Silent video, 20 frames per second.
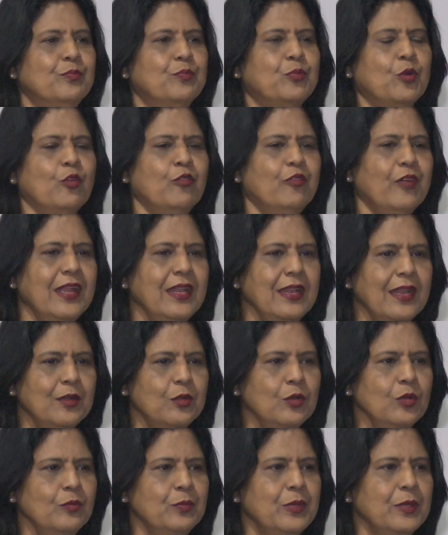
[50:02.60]
Profile, I
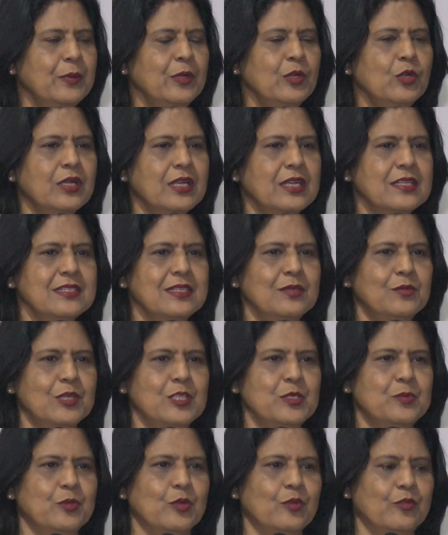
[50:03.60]
don't know, people don't understand what
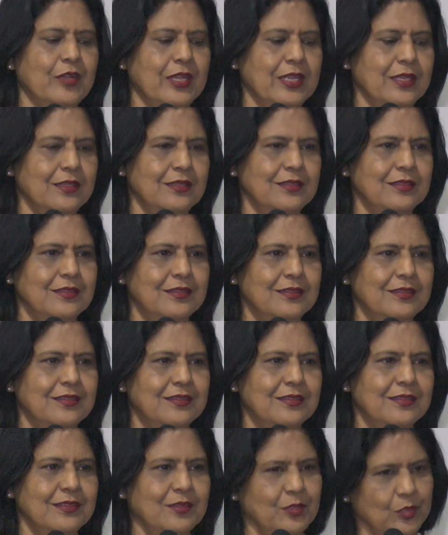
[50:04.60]
is profile.
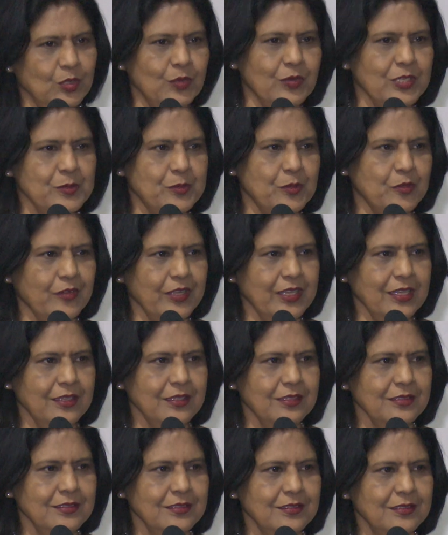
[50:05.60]
You know what is profile,
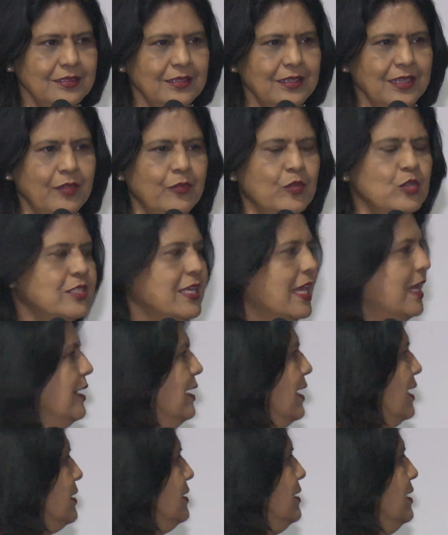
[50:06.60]
na? You stand
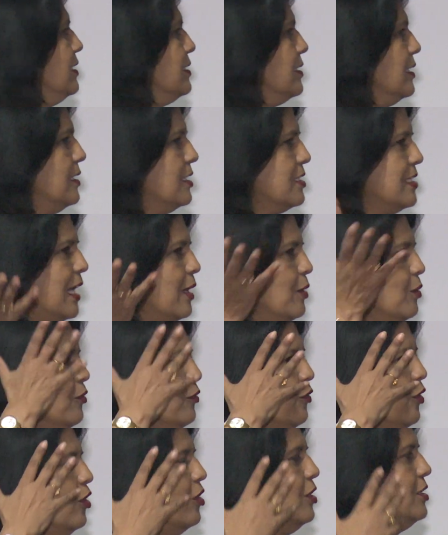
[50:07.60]
like this and the shadow
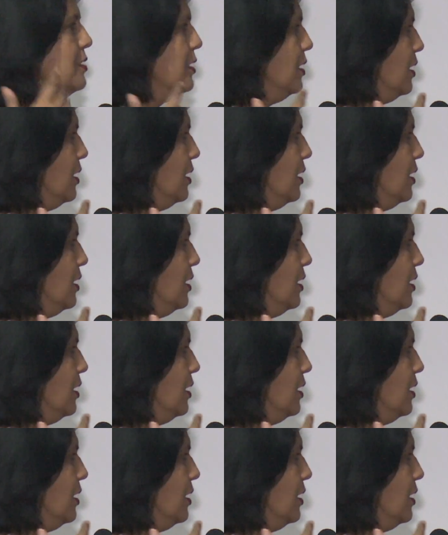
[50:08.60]
falls,